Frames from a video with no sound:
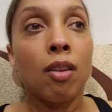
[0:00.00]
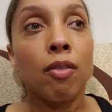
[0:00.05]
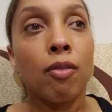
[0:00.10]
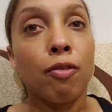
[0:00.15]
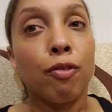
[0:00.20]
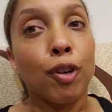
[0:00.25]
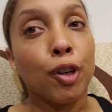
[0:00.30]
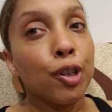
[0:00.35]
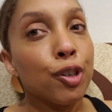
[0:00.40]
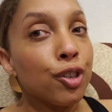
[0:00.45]

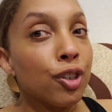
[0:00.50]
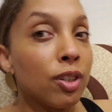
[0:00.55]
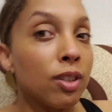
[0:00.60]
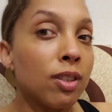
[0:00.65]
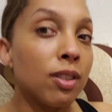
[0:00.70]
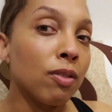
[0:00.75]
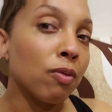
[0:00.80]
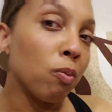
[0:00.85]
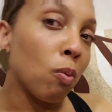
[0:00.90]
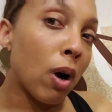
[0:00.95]

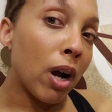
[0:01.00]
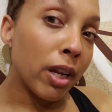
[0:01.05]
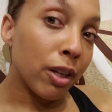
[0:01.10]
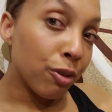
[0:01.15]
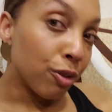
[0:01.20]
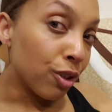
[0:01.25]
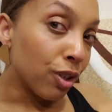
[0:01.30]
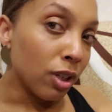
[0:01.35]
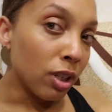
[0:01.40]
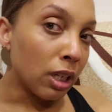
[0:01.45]
versions of why you
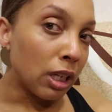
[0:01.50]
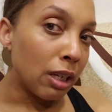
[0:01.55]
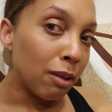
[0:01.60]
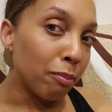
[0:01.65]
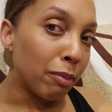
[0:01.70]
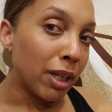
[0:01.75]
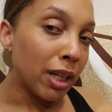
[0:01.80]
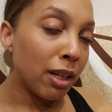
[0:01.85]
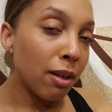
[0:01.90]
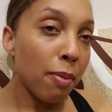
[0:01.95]
shouldn't eat
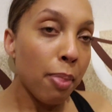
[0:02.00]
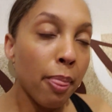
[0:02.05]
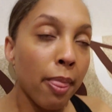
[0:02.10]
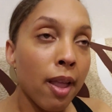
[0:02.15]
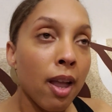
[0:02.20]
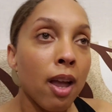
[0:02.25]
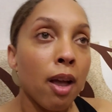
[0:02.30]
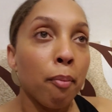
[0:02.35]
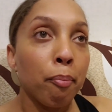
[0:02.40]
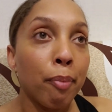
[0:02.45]
meat,
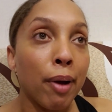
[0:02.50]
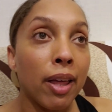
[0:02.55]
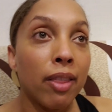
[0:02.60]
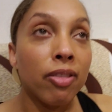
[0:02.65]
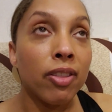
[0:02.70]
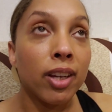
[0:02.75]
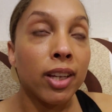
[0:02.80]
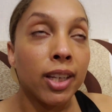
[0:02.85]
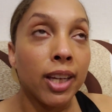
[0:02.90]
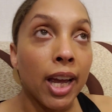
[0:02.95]
but
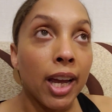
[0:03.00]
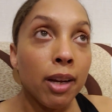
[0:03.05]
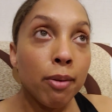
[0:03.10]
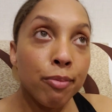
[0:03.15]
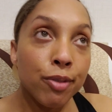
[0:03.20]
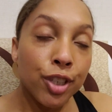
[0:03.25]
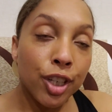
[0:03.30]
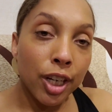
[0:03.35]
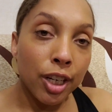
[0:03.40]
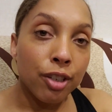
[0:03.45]
the
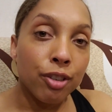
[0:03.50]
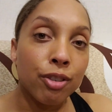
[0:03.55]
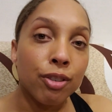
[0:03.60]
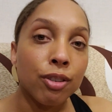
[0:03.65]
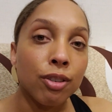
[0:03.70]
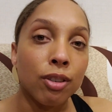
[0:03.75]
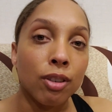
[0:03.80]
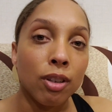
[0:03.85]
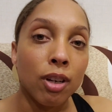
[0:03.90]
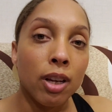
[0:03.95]
Game
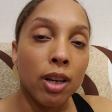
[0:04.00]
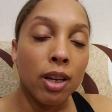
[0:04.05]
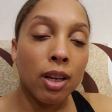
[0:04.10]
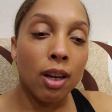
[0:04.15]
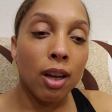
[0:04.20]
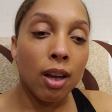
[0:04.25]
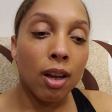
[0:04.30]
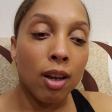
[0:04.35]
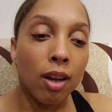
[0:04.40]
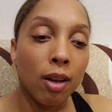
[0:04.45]
Changer
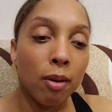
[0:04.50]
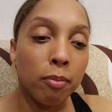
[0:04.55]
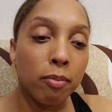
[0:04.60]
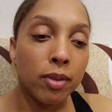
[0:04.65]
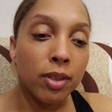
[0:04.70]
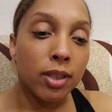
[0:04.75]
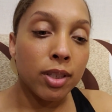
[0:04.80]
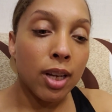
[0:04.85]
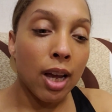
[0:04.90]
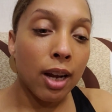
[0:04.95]

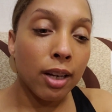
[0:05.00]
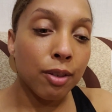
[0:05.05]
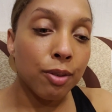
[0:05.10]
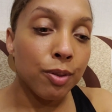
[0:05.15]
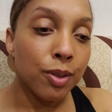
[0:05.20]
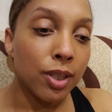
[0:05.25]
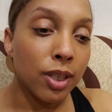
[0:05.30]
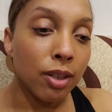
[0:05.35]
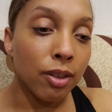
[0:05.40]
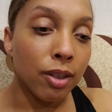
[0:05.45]

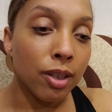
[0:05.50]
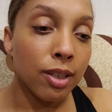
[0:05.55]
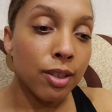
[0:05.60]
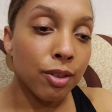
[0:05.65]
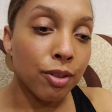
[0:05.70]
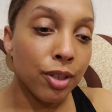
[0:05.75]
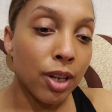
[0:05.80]
docuseries or